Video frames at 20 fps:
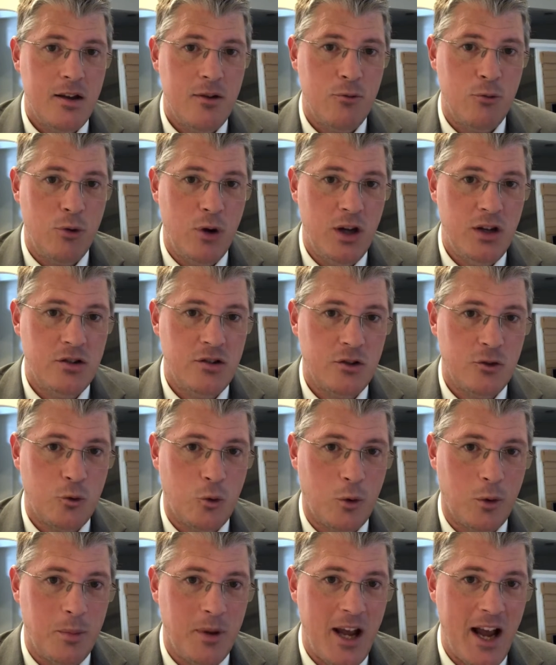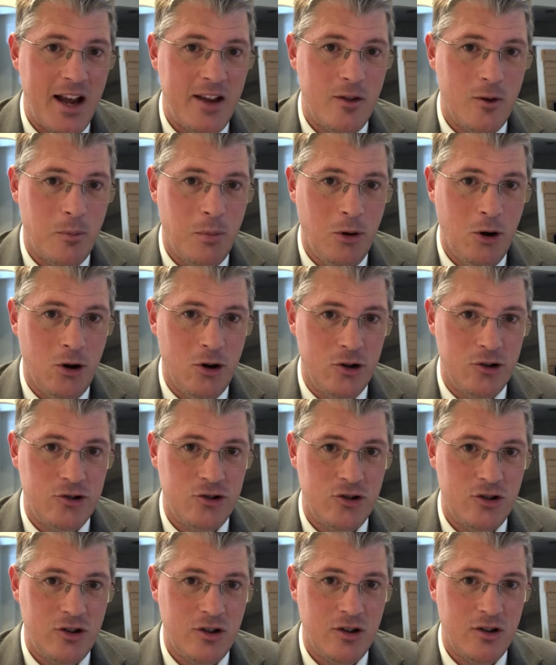reasons were behind the
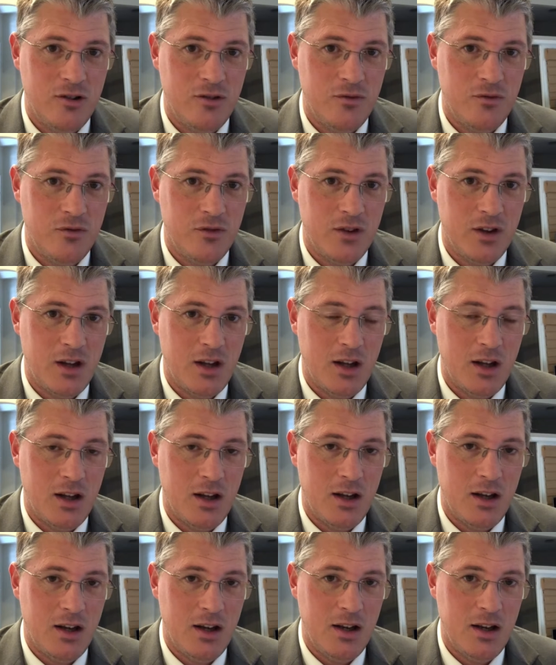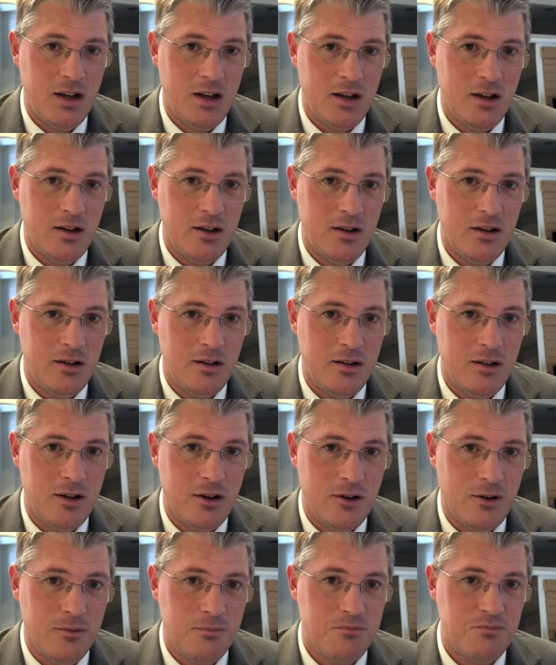push, and
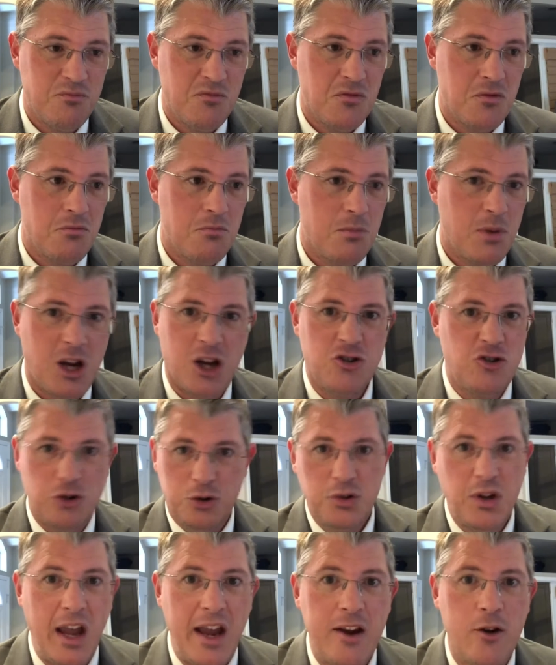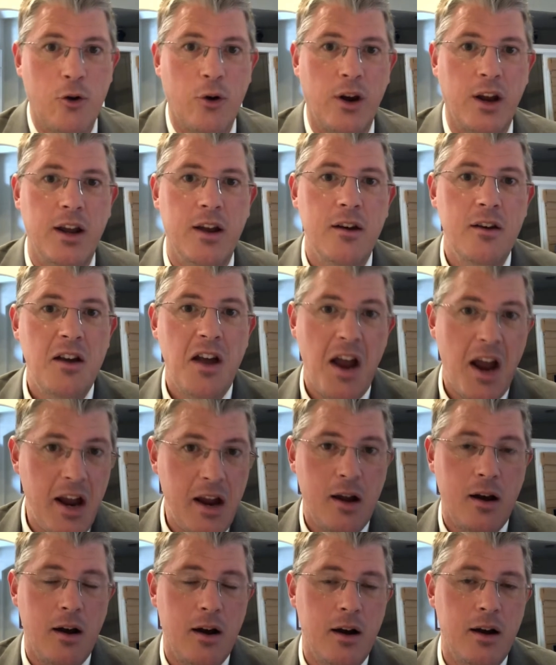because she was angry.
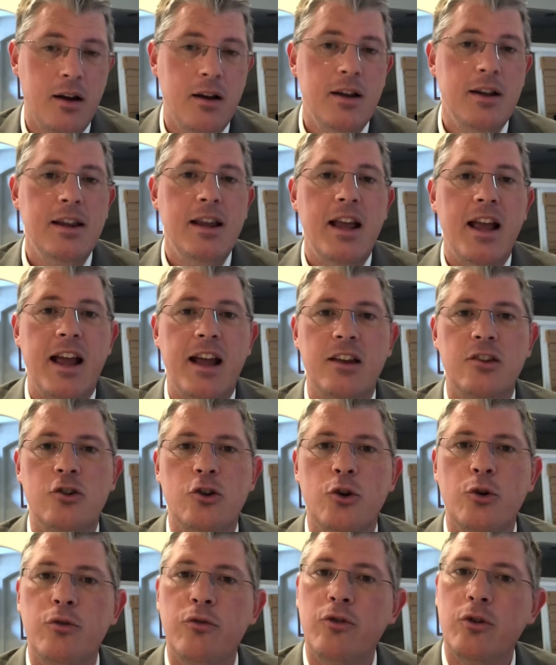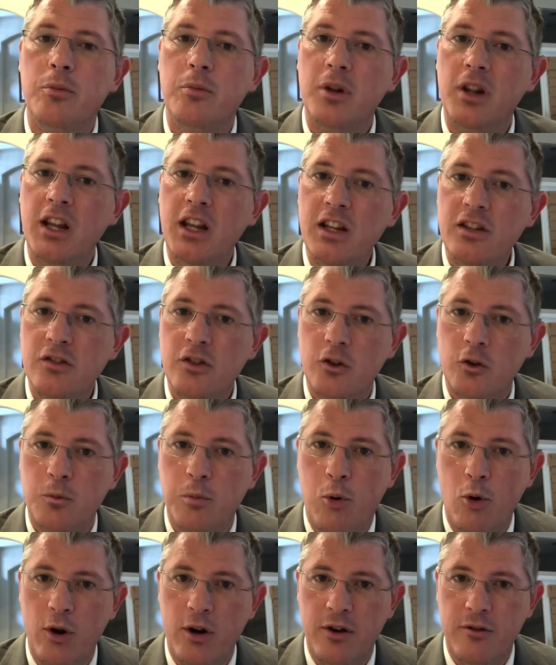Hey, and so from Lisa's
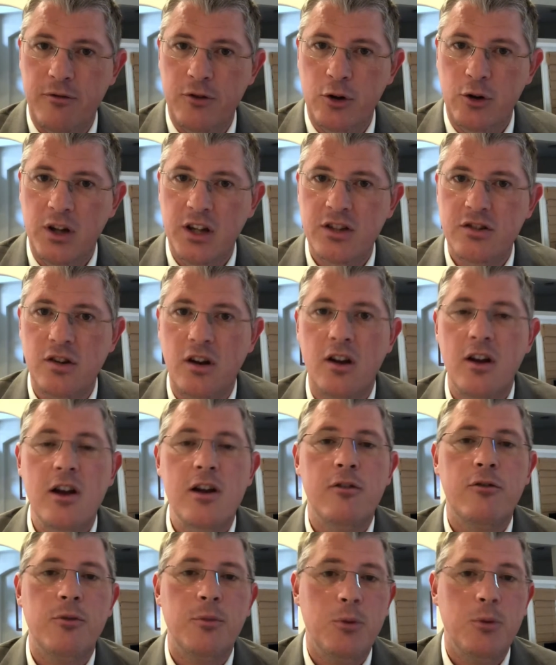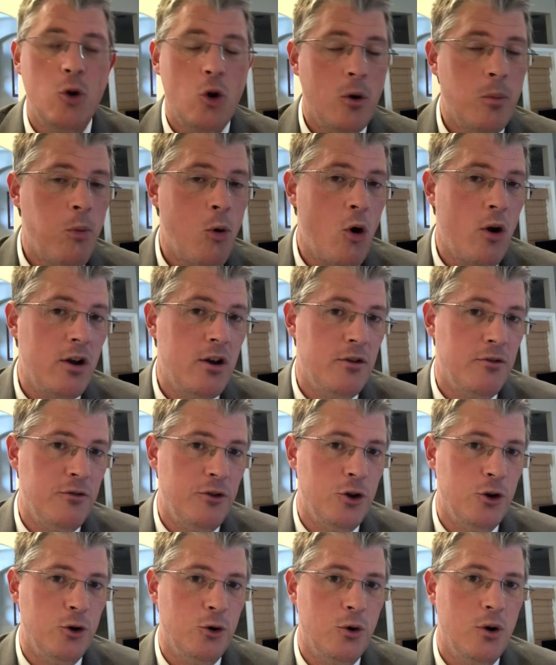point of view, Lisa, from your point of
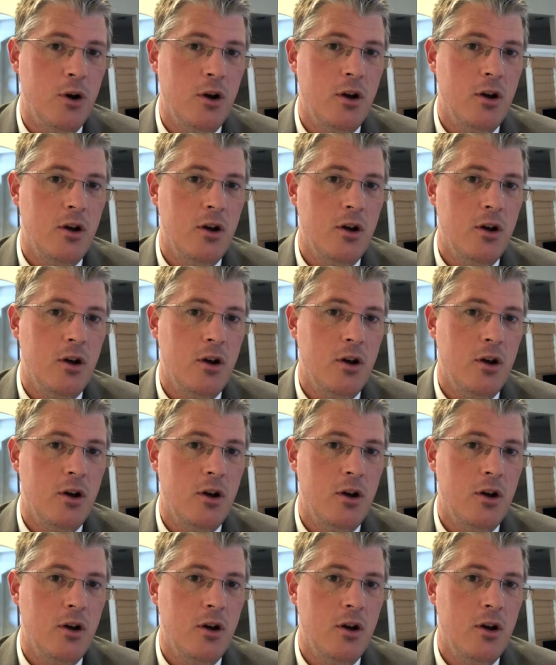view,